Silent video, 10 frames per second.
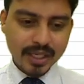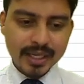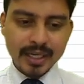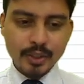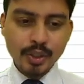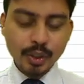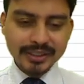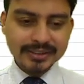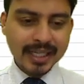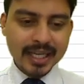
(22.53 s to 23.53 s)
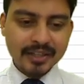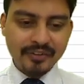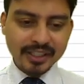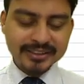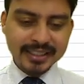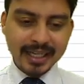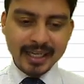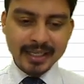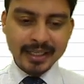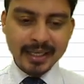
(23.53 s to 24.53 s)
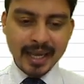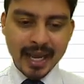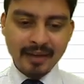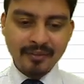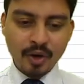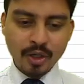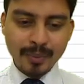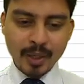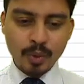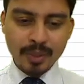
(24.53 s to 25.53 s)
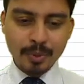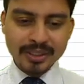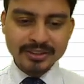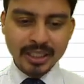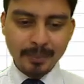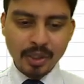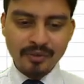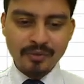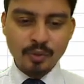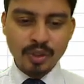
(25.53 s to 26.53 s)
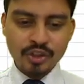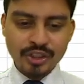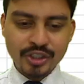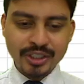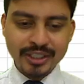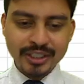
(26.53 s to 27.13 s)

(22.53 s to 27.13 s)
Now you notice the first thing I have on my workbook is a couple of worksheets.